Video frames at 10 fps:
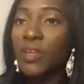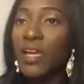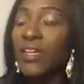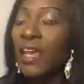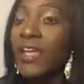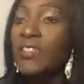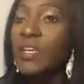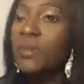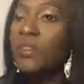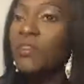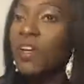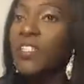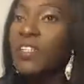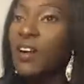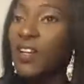And it ends up
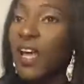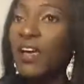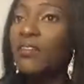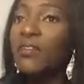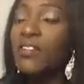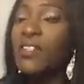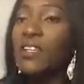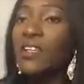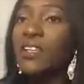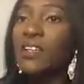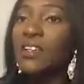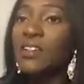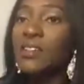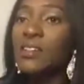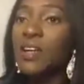affecting our lives.
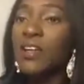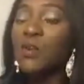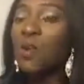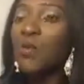And